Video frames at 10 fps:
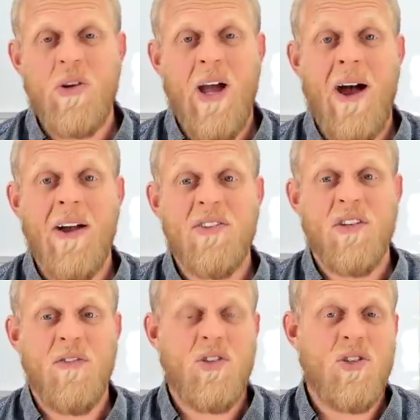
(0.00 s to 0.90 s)
cars
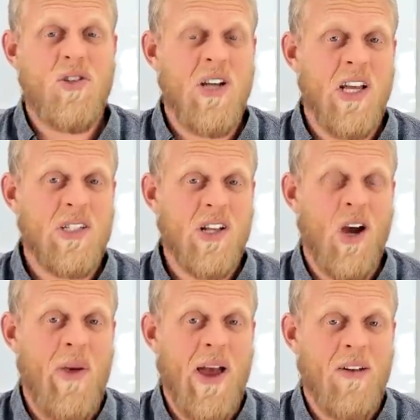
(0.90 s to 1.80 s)
that have just
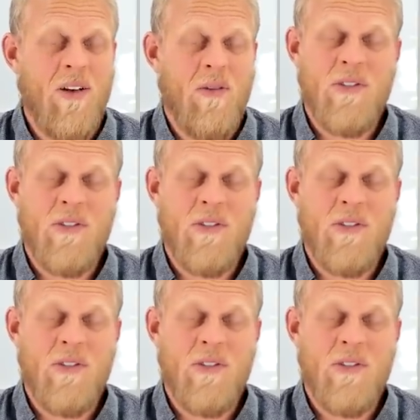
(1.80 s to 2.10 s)
come out,